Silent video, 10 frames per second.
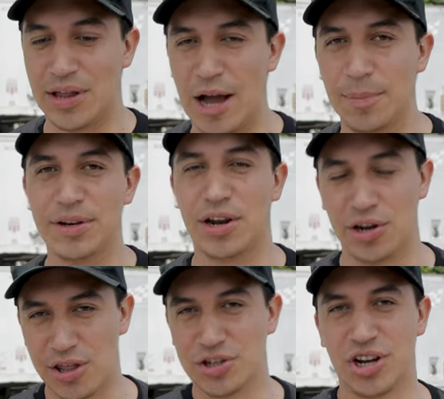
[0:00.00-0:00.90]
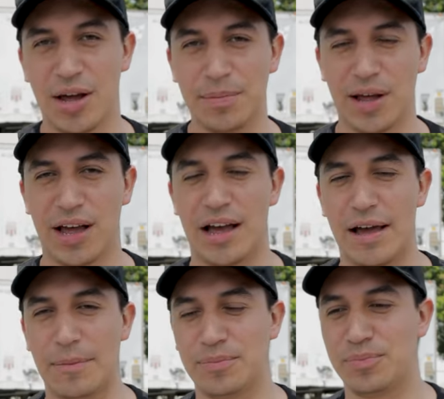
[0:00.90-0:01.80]
helping another shop. I'm
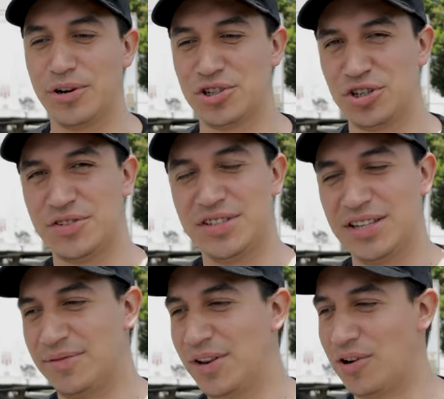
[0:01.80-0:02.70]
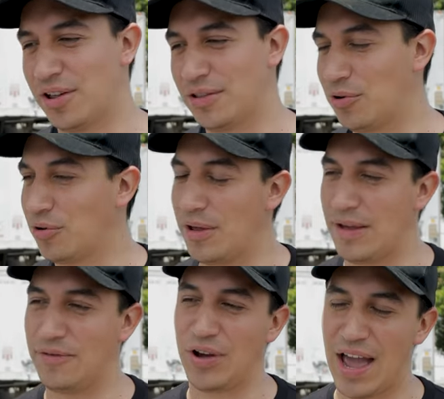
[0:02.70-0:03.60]
pretty sure you've seen the video, or
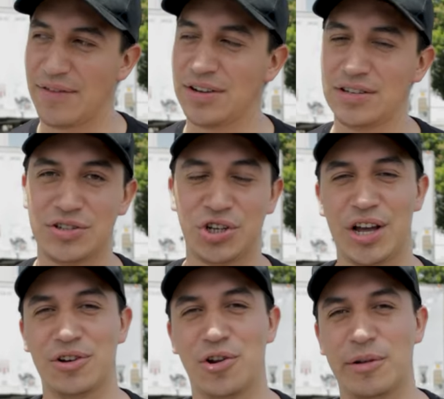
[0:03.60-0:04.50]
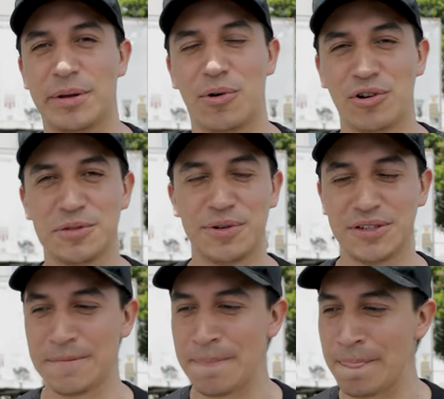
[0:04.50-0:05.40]
if you haven't, check out No Limit
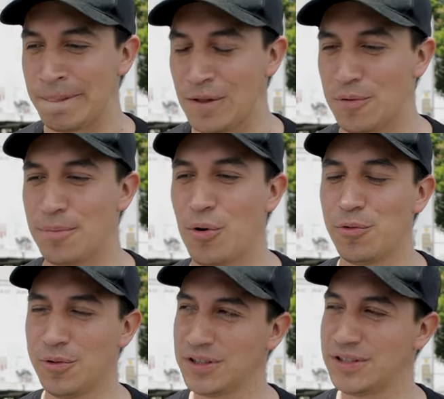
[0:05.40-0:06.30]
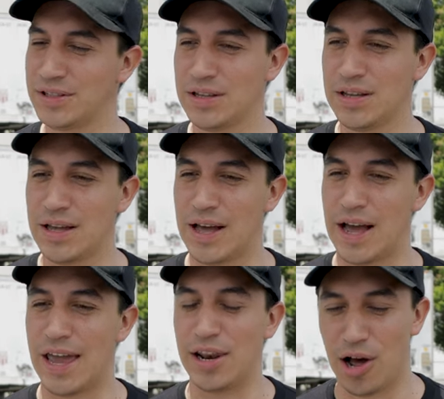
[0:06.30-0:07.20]
Motorsports or Motorworks
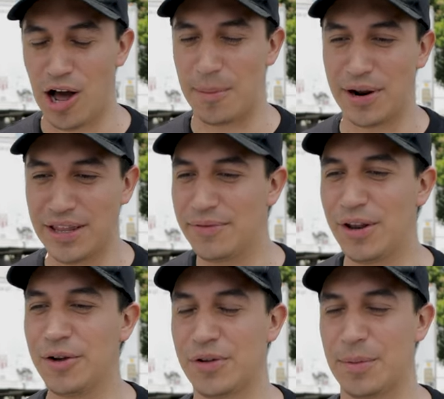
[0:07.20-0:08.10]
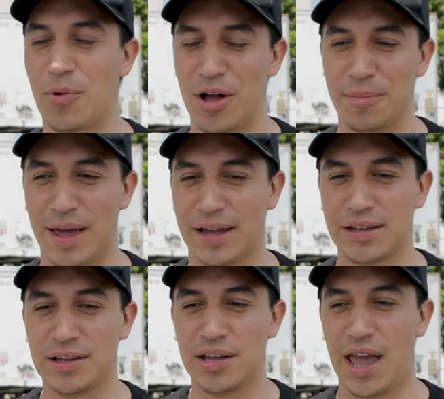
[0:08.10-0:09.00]
in La Habra. I did a video for them a while back,
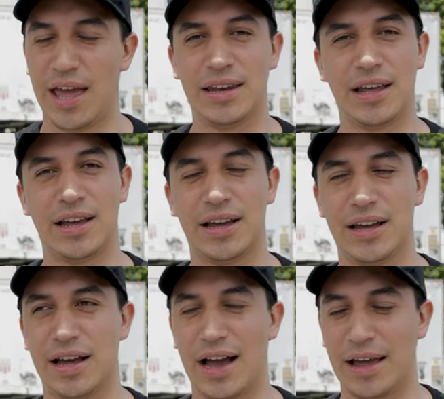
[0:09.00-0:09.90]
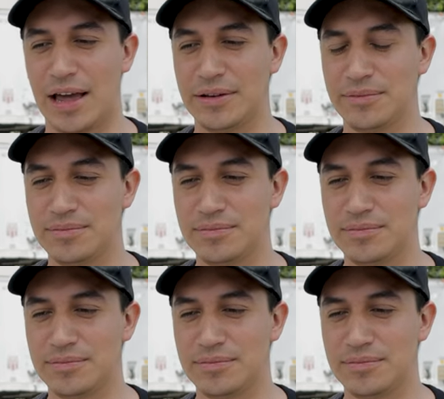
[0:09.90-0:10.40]
and I'm